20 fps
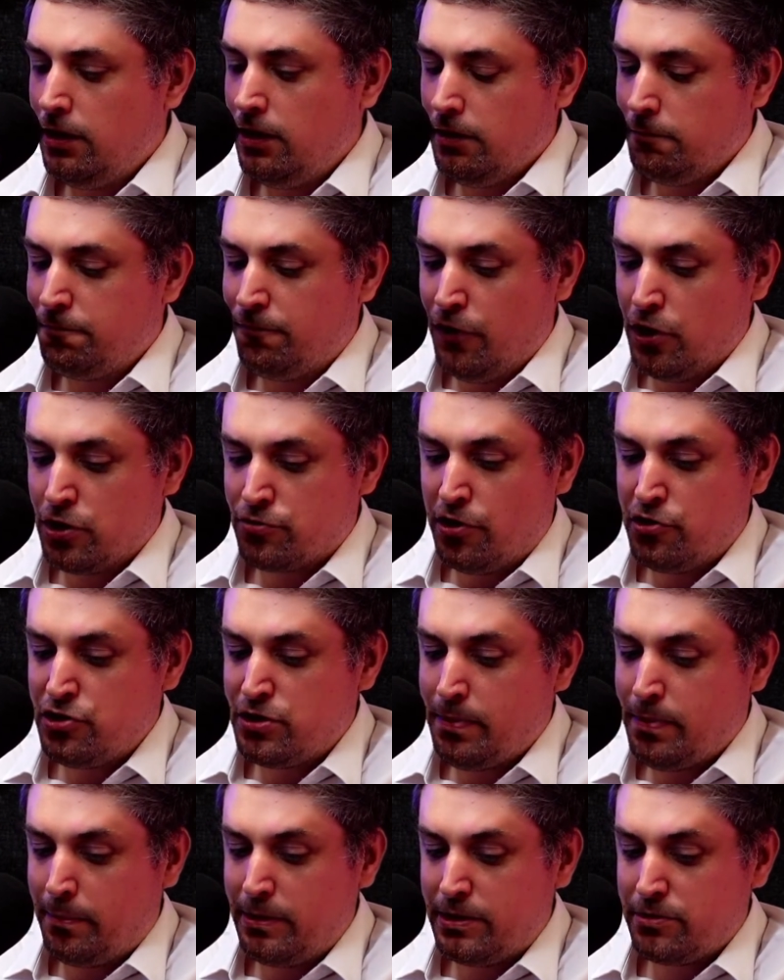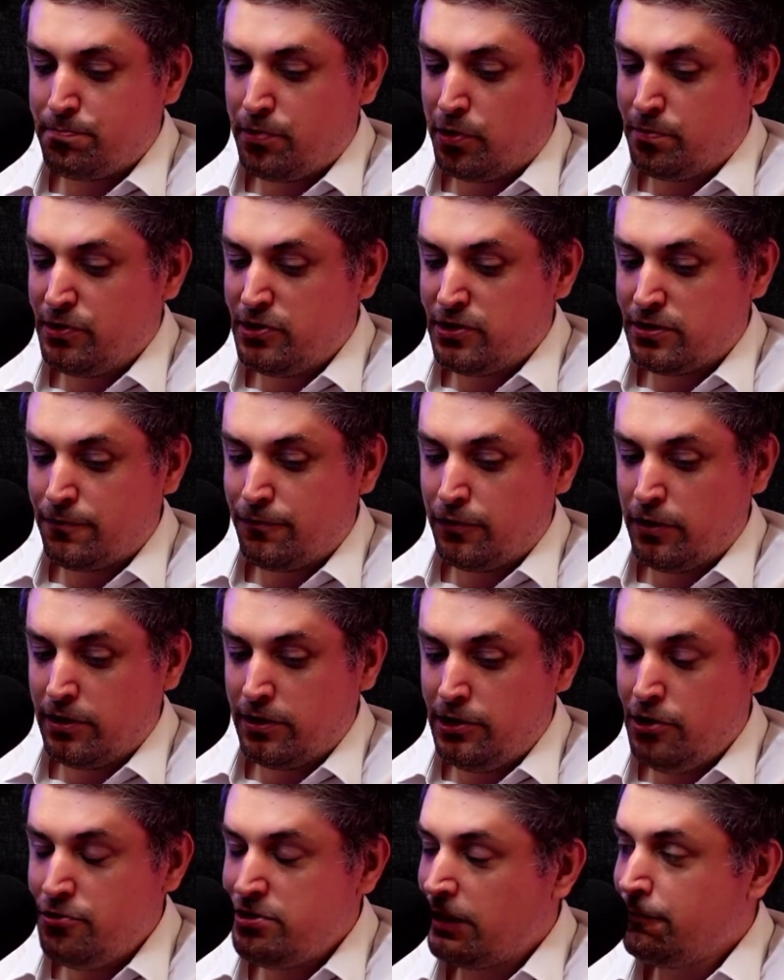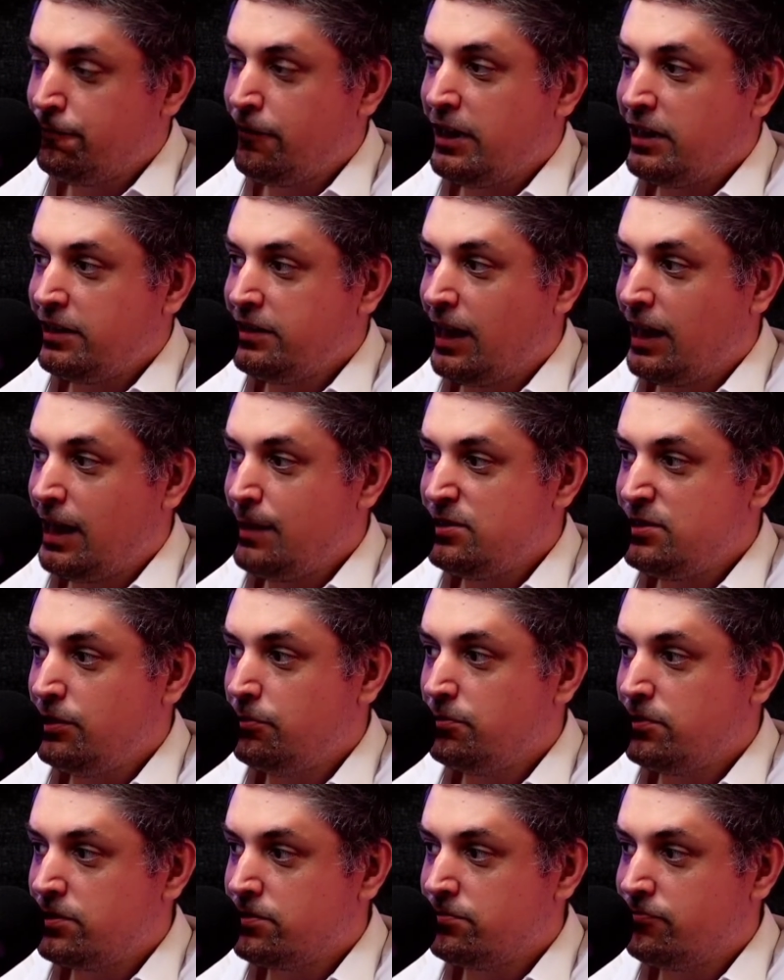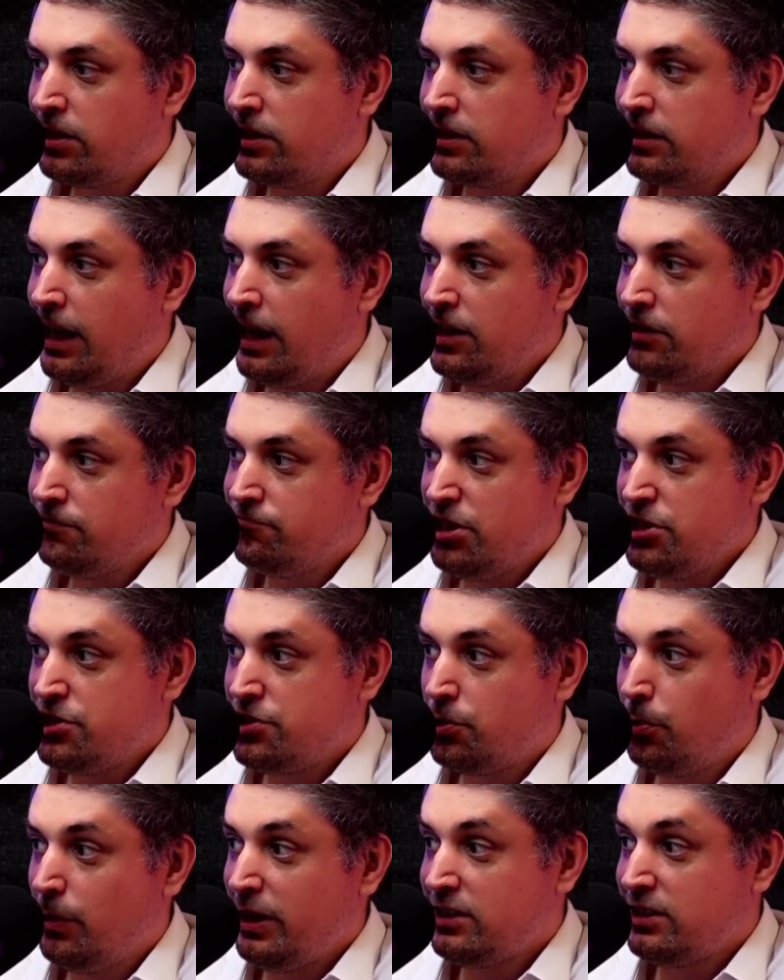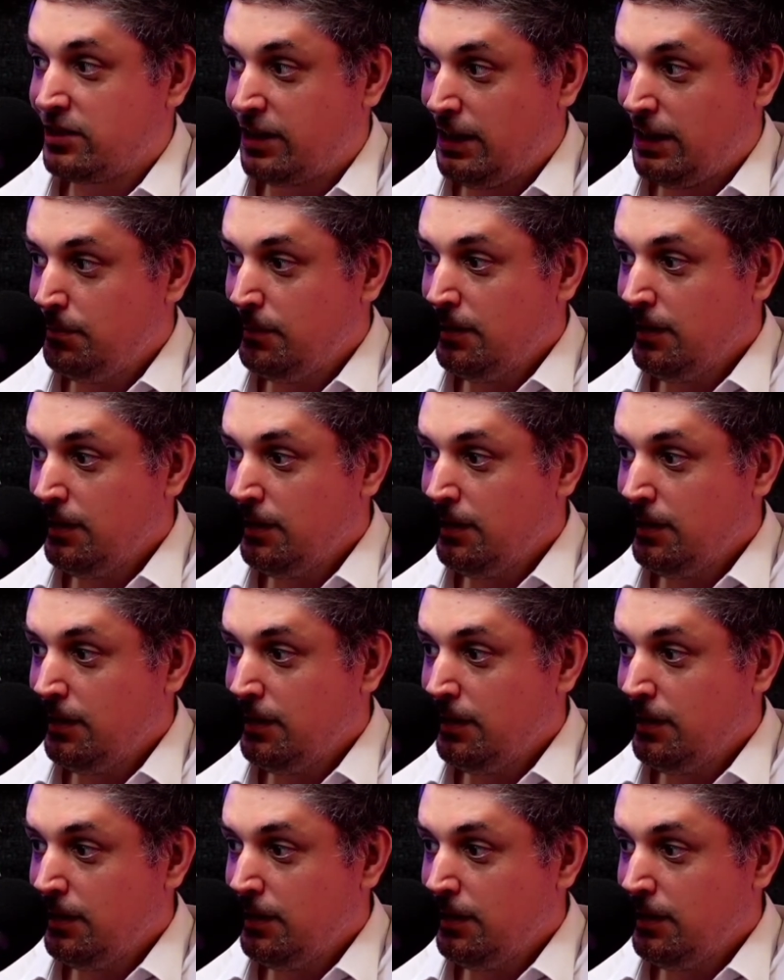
first rose to public prominence for using fake names in order to run a get-rich-quick scheme.